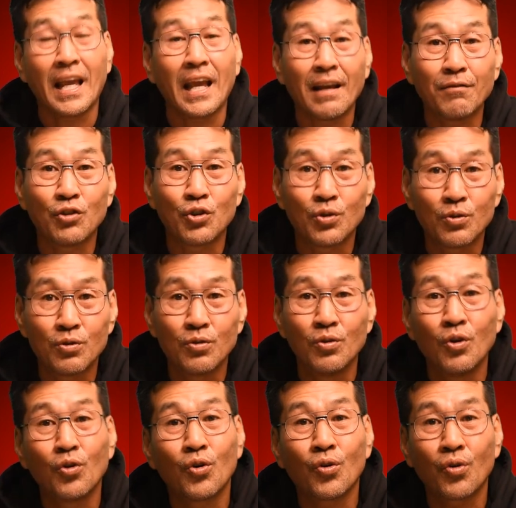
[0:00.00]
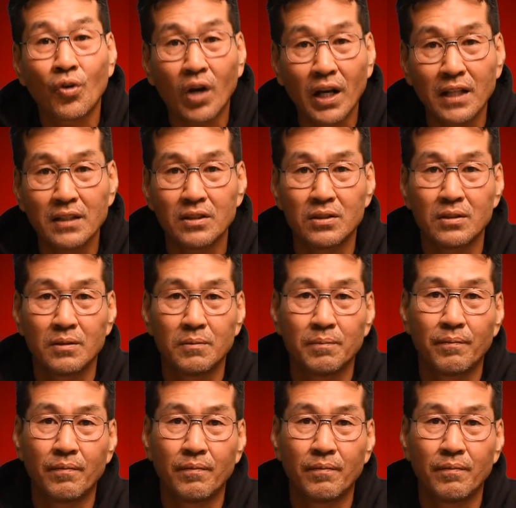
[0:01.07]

came through Christ.